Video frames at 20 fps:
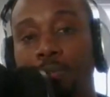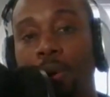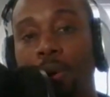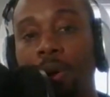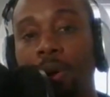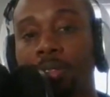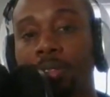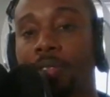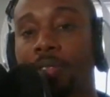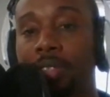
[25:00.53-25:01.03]

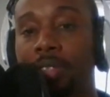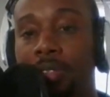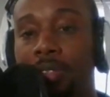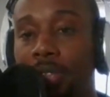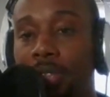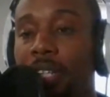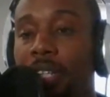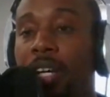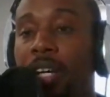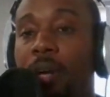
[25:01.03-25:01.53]
parts of the
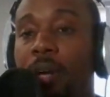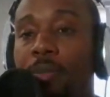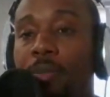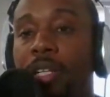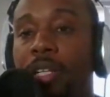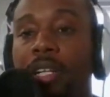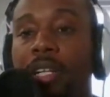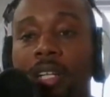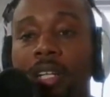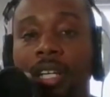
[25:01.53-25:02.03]
city
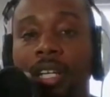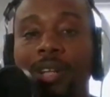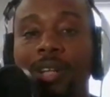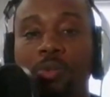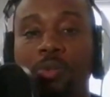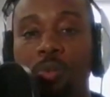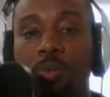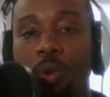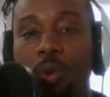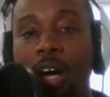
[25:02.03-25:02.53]
coming
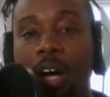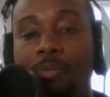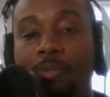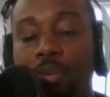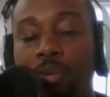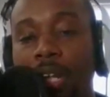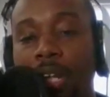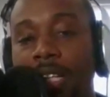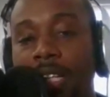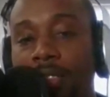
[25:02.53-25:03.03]
in one
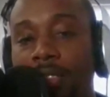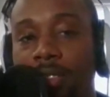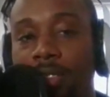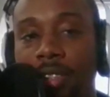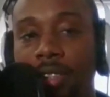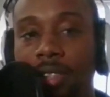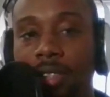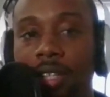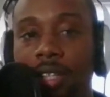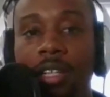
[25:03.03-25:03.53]
place
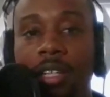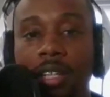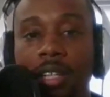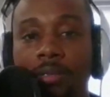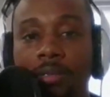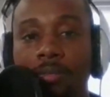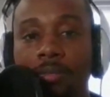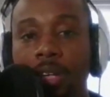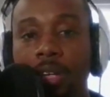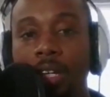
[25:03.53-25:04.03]

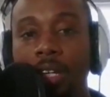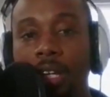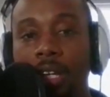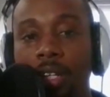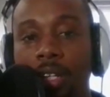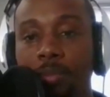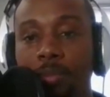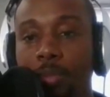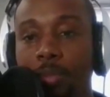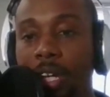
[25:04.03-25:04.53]
and
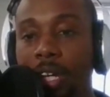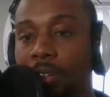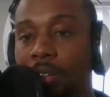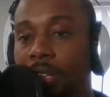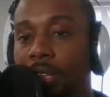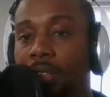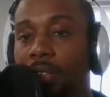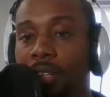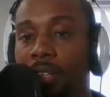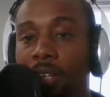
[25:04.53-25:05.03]

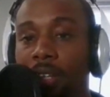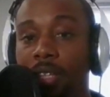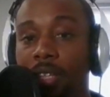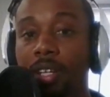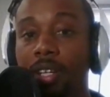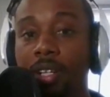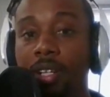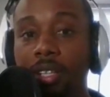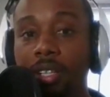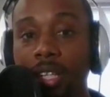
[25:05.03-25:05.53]
intermingling,
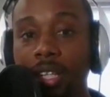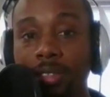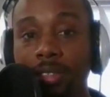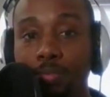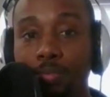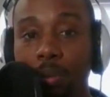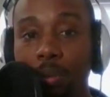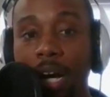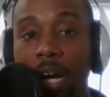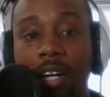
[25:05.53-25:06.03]
there's
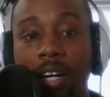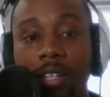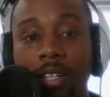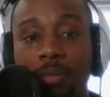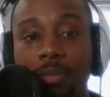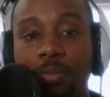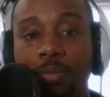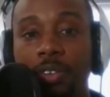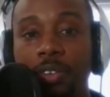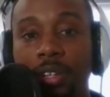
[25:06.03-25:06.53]

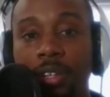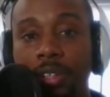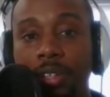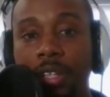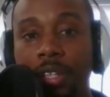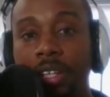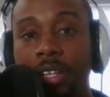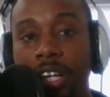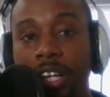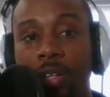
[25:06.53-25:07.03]
bond for
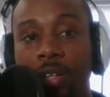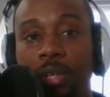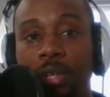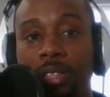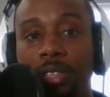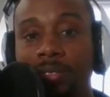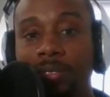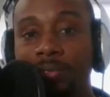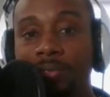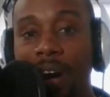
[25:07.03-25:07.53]

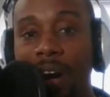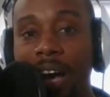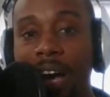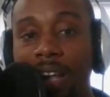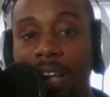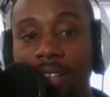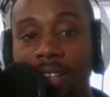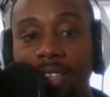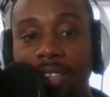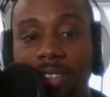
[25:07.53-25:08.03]
increase in
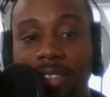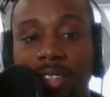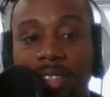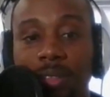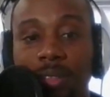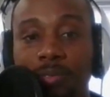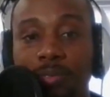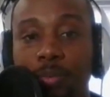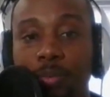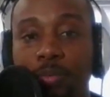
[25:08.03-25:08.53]
violence.
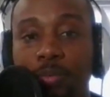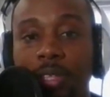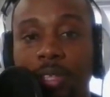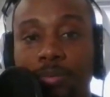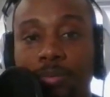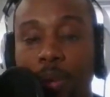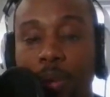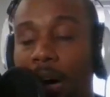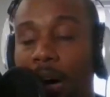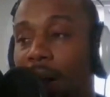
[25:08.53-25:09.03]
There's
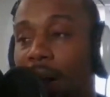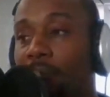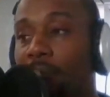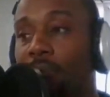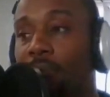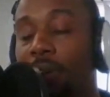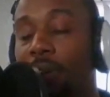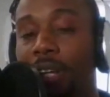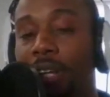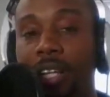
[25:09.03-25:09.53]
bond
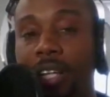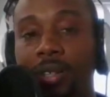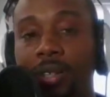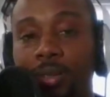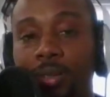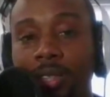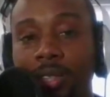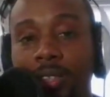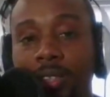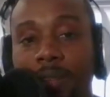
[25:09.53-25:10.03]
for an
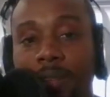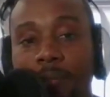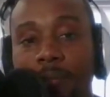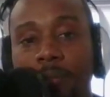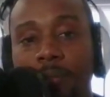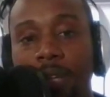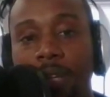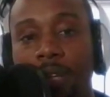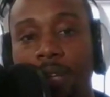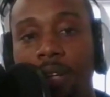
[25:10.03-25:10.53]
increase in
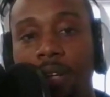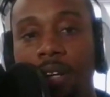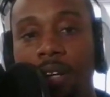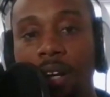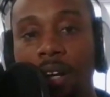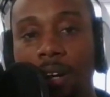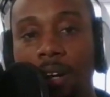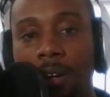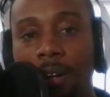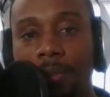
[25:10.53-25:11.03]

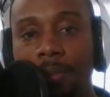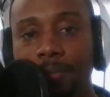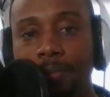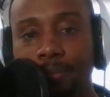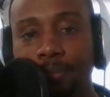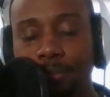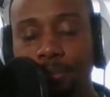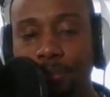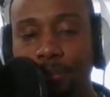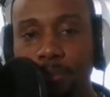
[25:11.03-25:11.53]
um,
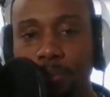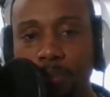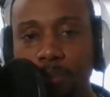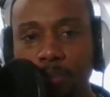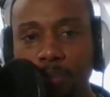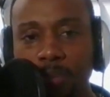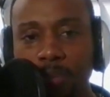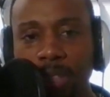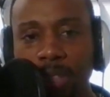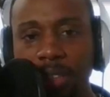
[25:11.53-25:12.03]

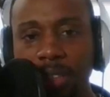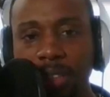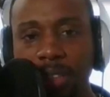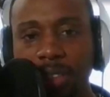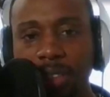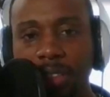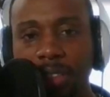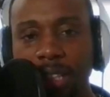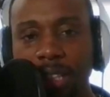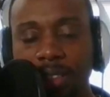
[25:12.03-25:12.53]

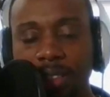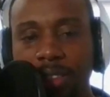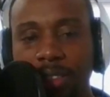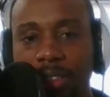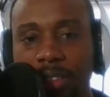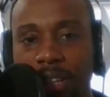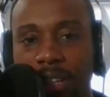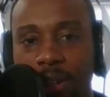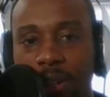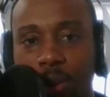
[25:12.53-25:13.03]

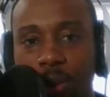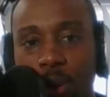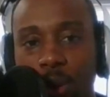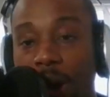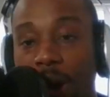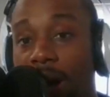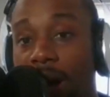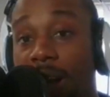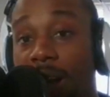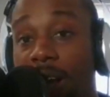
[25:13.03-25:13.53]
just
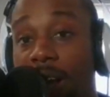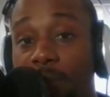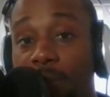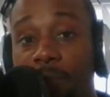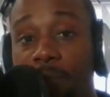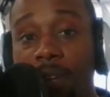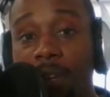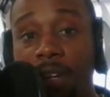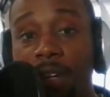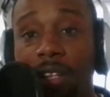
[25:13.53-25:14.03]

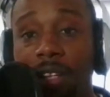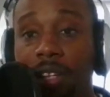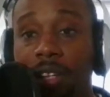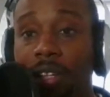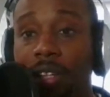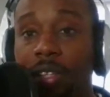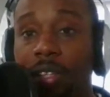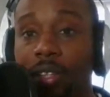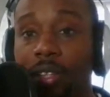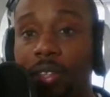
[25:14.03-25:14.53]
crime.
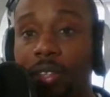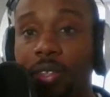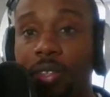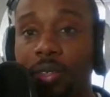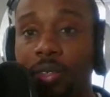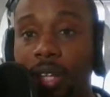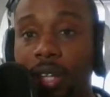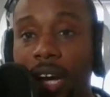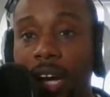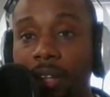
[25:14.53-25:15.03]

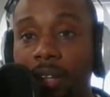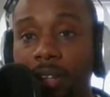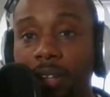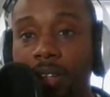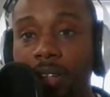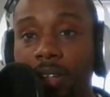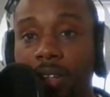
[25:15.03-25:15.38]
You got